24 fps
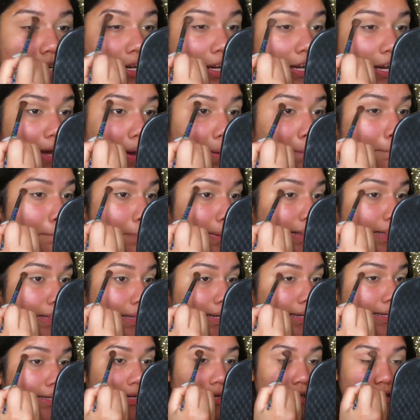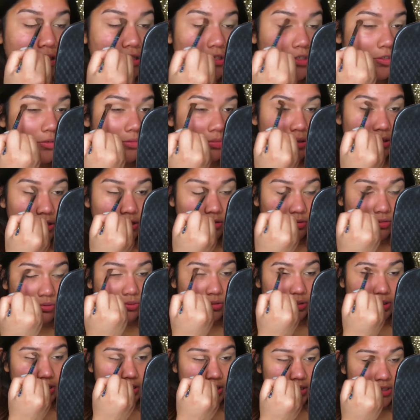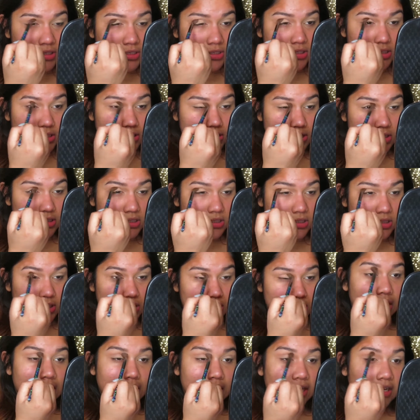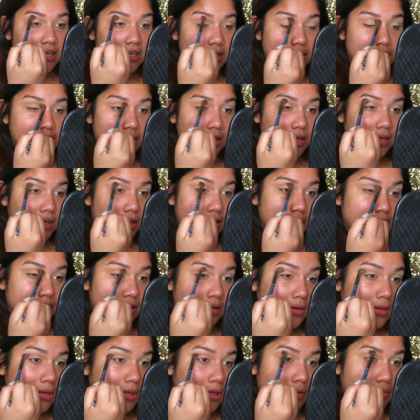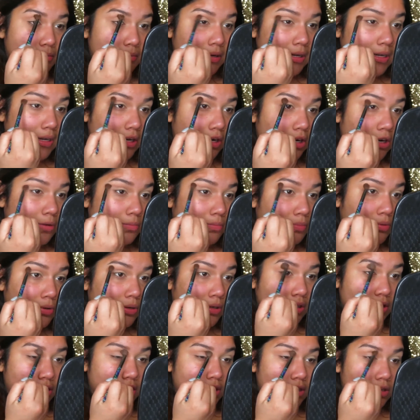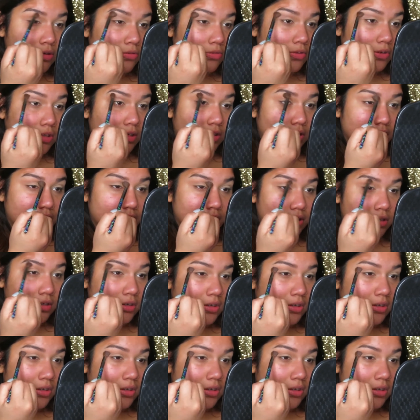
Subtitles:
gonna blend that into my crease and my upper lid over here.